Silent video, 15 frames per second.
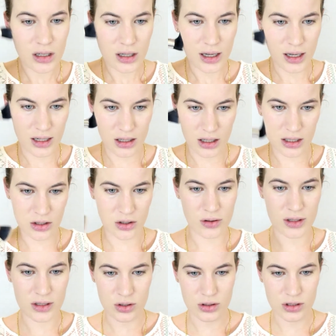and I know
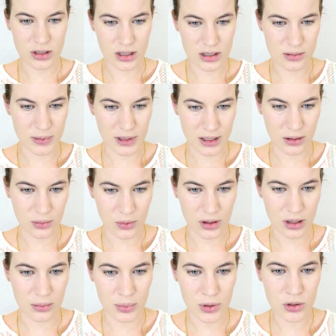this also needs to be done with
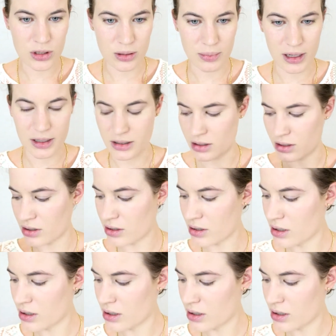a beauty blender.